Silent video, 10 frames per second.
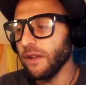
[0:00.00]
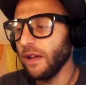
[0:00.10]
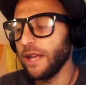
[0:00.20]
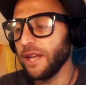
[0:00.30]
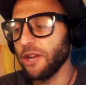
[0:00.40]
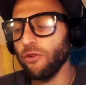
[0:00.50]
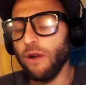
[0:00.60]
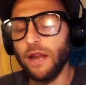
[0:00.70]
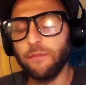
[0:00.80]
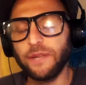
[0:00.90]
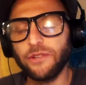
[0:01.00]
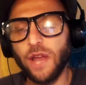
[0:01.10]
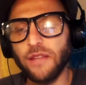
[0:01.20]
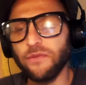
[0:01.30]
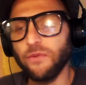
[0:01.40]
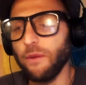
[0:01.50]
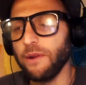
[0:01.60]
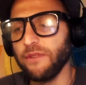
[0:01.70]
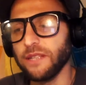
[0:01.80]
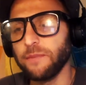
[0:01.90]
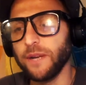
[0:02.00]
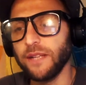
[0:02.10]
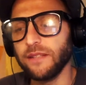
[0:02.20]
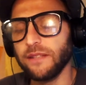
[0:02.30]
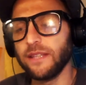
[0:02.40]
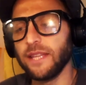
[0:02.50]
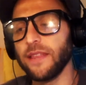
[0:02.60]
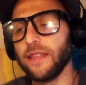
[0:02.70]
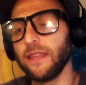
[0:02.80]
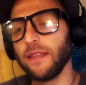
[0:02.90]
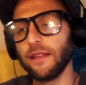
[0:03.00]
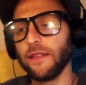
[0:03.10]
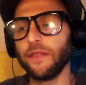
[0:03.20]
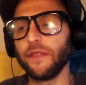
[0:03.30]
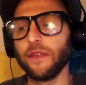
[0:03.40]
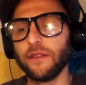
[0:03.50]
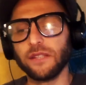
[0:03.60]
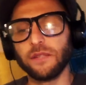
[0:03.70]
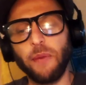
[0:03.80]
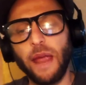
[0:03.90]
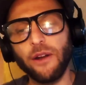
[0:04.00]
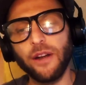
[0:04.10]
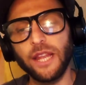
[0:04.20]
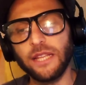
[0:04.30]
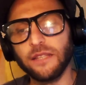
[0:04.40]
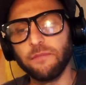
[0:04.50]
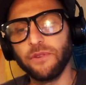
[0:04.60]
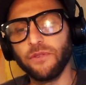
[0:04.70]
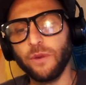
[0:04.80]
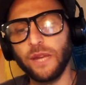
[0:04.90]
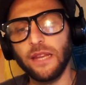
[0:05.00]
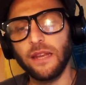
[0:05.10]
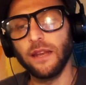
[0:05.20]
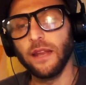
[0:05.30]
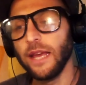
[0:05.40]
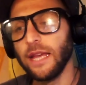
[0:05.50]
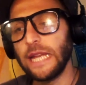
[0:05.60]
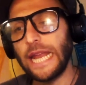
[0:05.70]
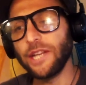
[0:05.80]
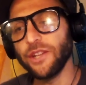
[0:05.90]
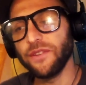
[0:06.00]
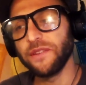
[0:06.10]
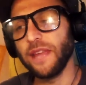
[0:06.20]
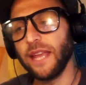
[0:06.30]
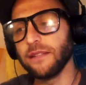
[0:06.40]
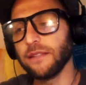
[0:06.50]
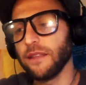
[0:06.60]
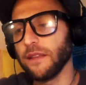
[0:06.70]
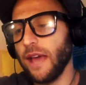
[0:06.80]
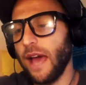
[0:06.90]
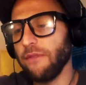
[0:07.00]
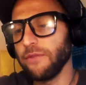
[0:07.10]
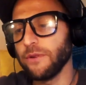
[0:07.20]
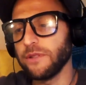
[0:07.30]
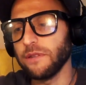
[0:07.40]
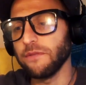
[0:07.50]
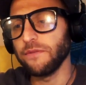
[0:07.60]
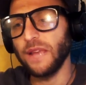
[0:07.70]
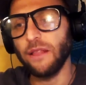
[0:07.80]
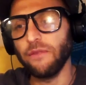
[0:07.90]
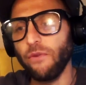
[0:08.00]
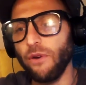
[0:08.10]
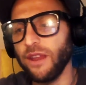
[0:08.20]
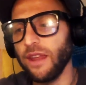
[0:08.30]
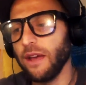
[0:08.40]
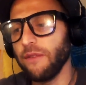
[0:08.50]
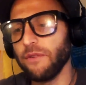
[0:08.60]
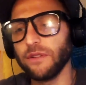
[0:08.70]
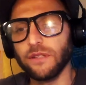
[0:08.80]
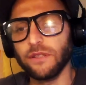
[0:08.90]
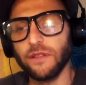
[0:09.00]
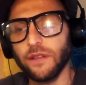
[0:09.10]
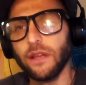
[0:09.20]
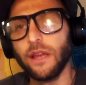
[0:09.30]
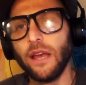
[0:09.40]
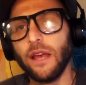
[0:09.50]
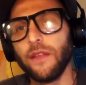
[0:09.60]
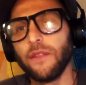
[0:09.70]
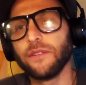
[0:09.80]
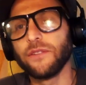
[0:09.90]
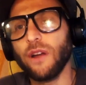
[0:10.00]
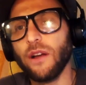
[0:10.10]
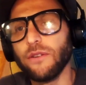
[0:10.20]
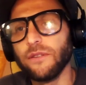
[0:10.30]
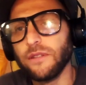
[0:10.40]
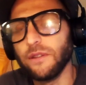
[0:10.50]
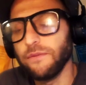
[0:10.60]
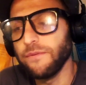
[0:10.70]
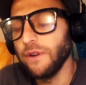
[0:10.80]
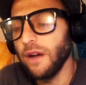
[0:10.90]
an incredibly transformative experience to see the disparities between nation states, the affluence of California versus the struggles of